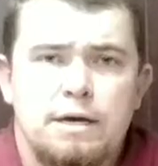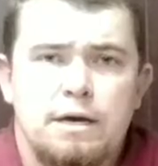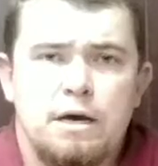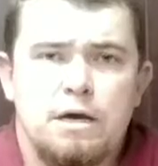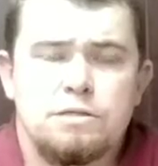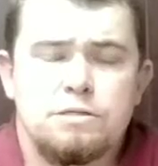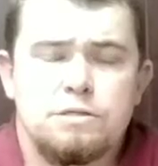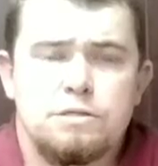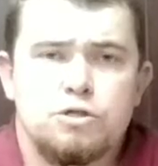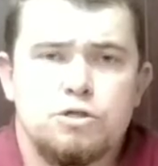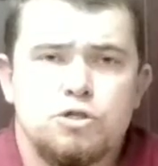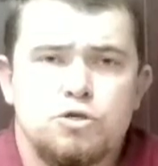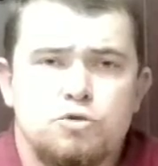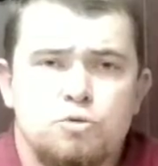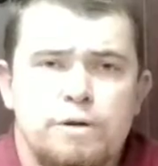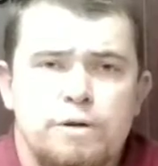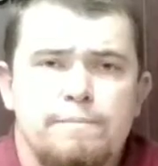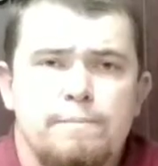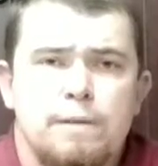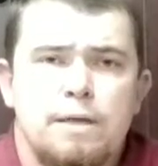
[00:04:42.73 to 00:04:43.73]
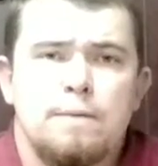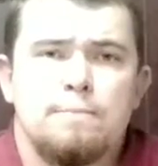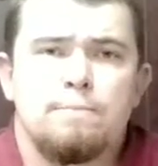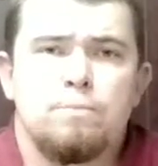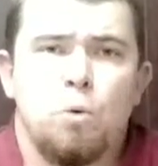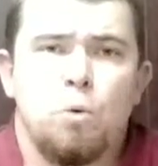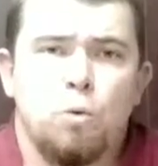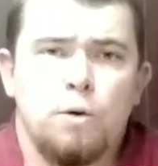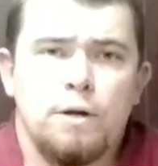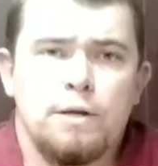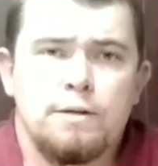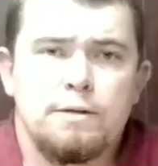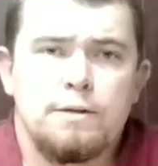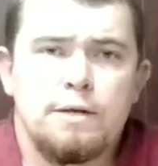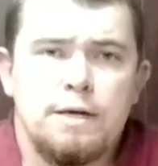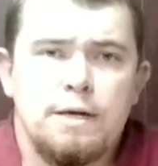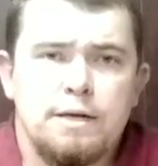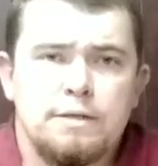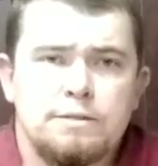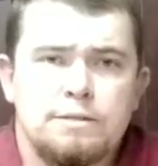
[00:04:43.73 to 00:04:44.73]
it's extremely important
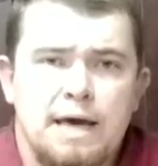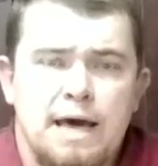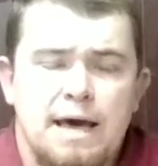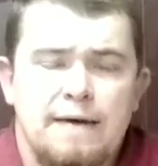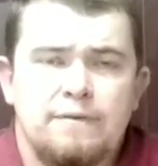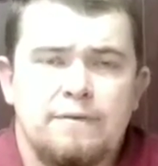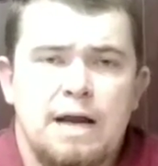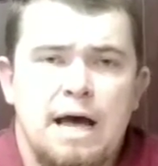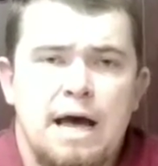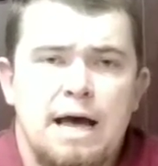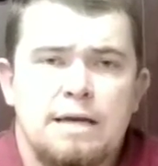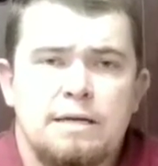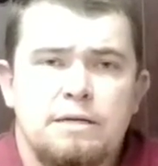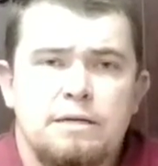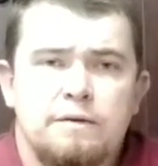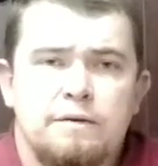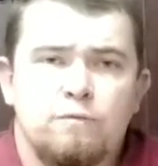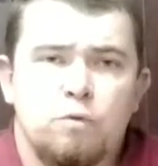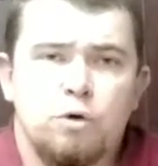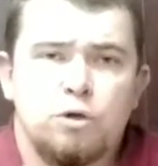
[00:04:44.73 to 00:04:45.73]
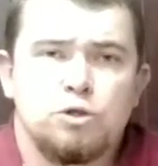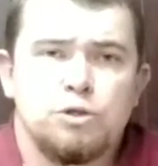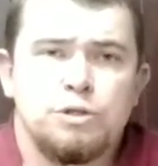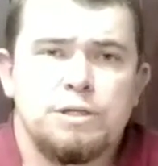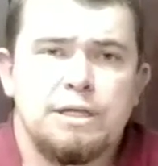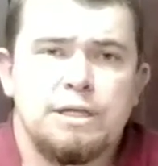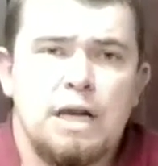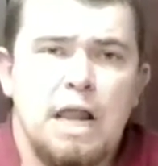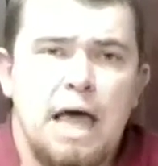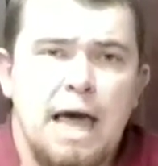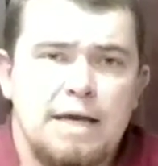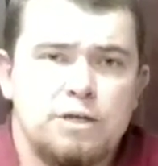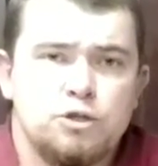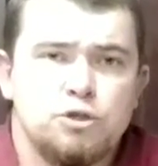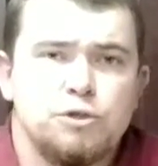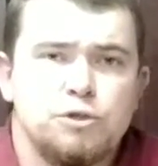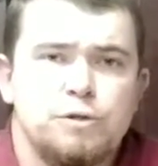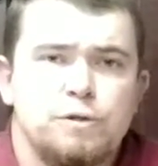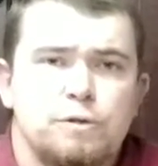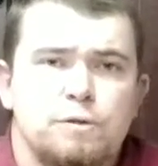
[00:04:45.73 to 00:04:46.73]
to have an idea of what you did
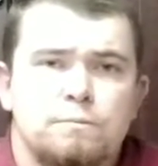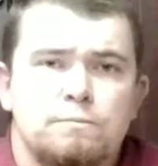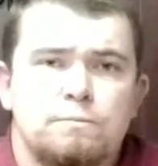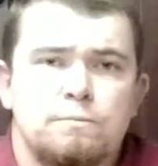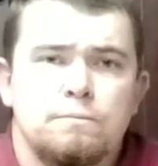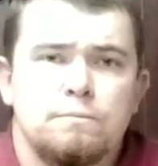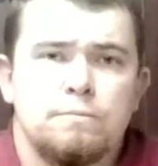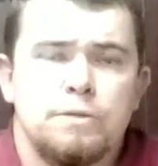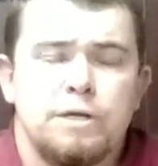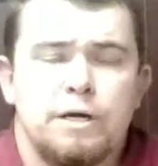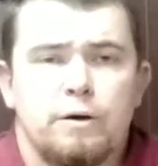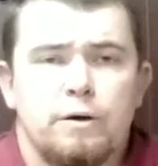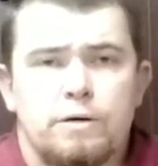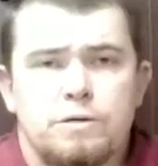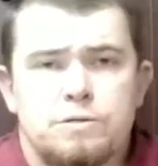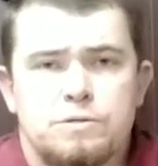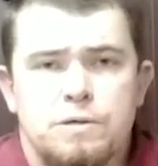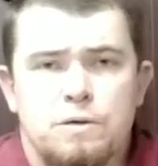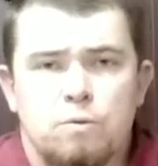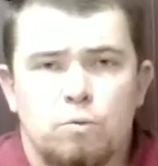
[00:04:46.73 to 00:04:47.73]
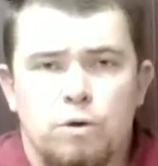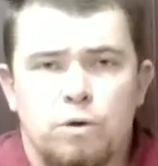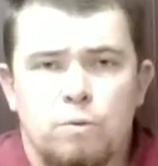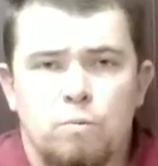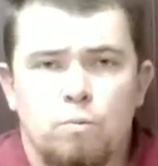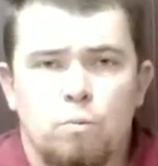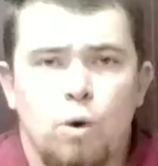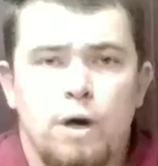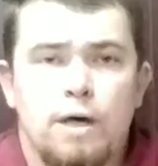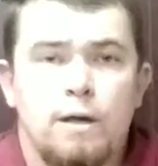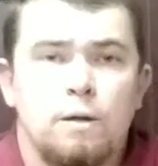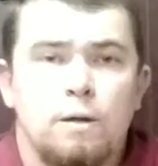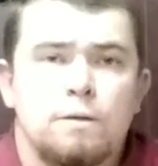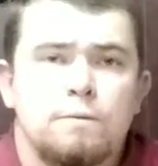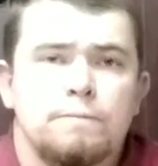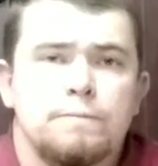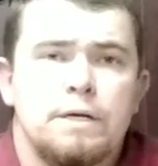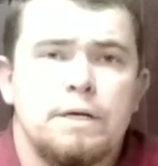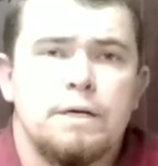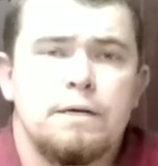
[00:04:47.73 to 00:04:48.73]
last year, the areas that went
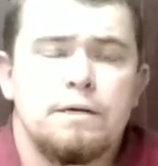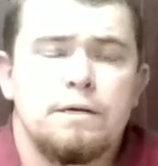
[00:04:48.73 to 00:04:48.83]
well,